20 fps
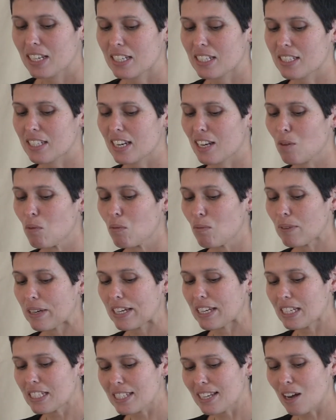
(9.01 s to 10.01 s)

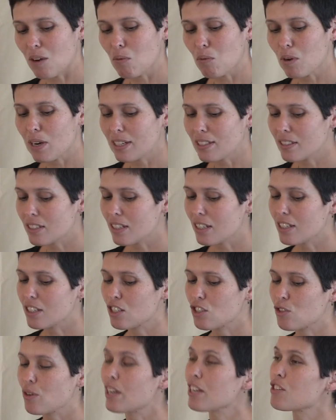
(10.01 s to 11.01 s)
It is at once a
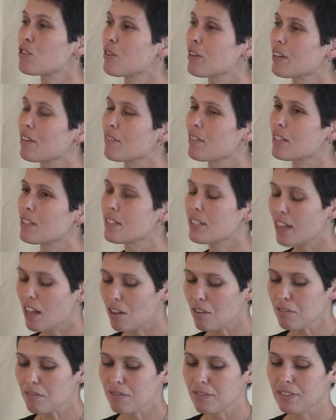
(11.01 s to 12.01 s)
structuring of the
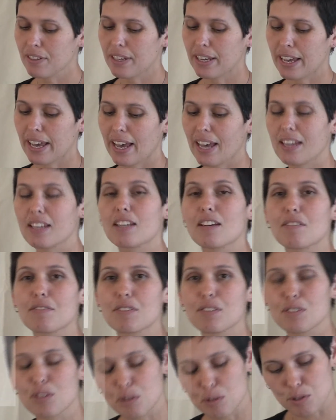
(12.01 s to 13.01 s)
self and
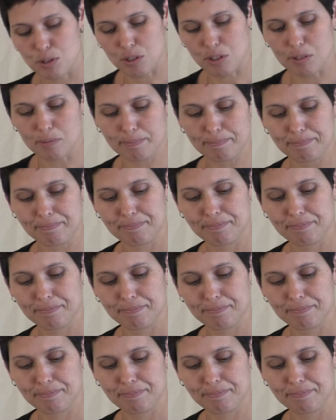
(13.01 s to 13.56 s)
of the social.